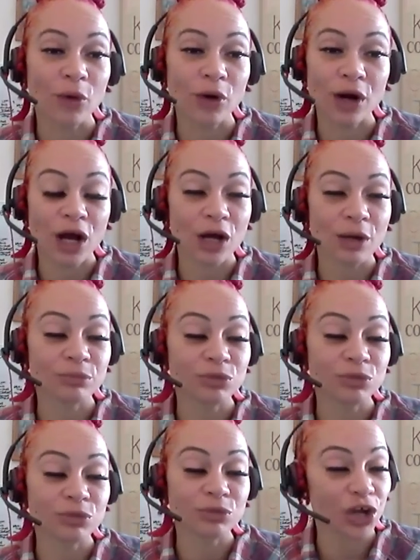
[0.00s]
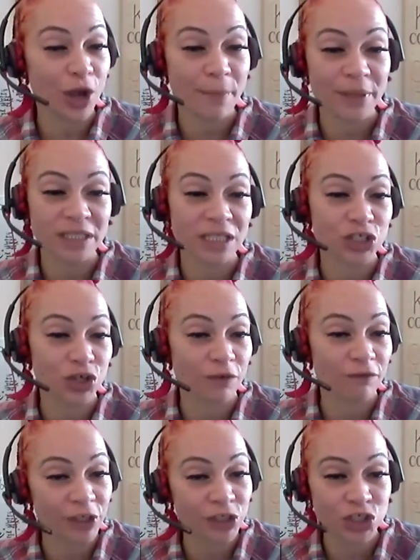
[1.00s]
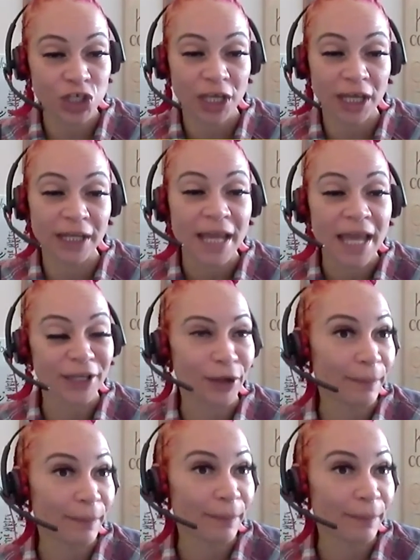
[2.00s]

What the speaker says: for sharing your business, your vision,